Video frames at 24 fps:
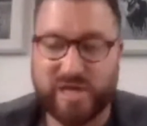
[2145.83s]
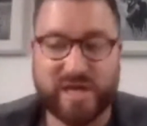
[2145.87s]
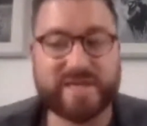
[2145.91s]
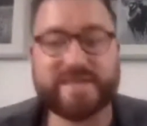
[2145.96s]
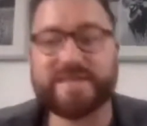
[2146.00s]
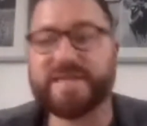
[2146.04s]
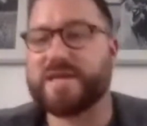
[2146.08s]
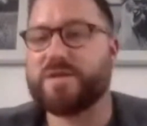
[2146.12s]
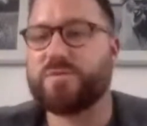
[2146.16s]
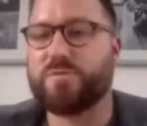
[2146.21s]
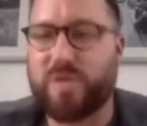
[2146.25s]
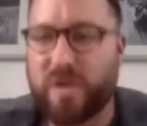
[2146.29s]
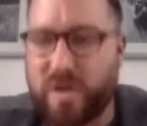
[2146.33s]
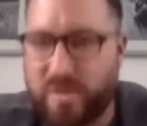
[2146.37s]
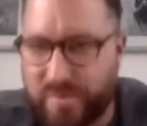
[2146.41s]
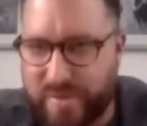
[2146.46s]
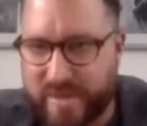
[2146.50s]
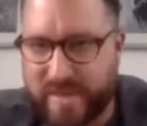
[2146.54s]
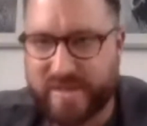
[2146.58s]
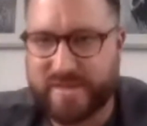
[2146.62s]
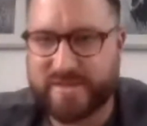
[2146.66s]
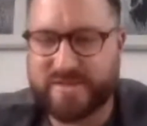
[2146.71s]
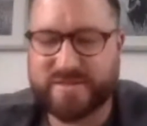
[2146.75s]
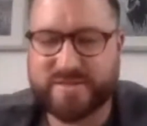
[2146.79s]
I didn't want to be
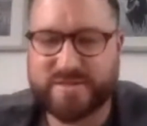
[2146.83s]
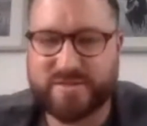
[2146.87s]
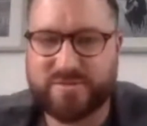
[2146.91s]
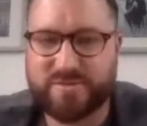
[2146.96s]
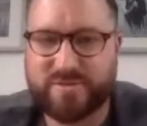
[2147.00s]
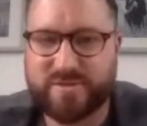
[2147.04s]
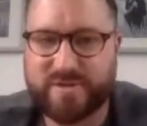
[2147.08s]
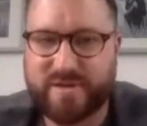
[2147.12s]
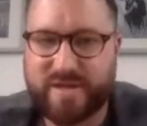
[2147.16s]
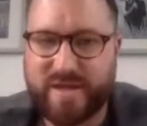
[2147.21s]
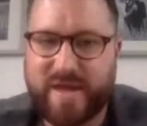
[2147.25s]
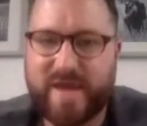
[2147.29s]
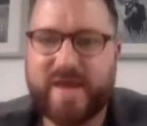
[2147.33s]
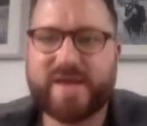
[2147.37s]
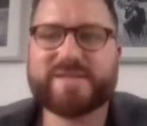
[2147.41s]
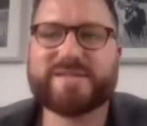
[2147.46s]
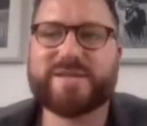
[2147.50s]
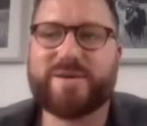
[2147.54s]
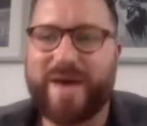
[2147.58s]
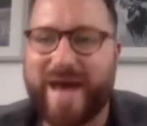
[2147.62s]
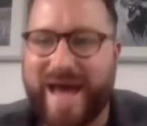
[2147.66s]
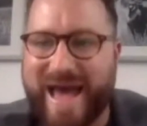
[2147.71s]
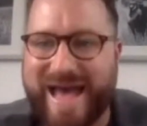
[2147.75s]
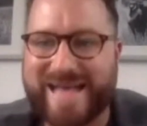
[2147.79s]
a consultant.
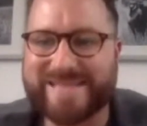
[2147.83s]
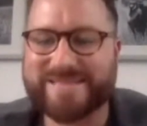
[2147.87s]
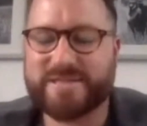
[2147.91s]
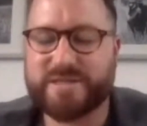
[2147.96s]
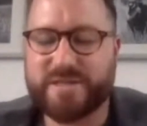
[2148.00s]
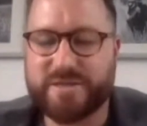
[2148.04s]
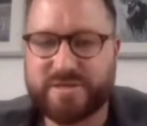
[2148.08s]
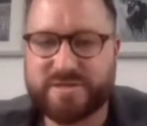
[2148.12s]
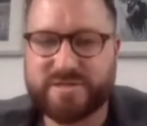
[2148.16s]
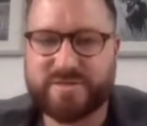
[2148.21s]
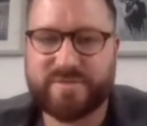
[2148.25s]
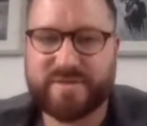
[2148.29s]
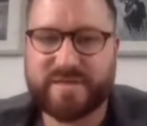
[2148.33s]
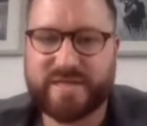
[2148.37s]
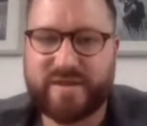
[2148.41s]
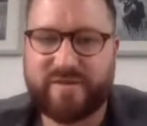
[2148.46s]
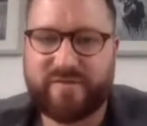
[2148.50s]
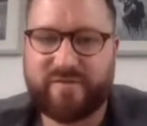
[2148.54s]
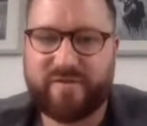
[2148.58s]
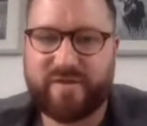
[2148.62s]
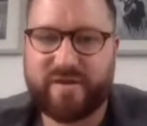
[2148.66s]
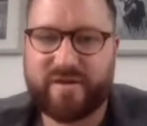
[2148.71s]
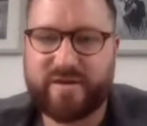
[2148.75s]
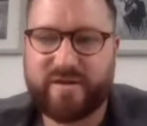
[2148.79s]
So I had to do something
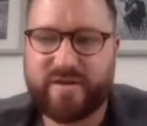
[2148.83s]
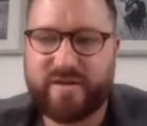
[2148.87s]
different.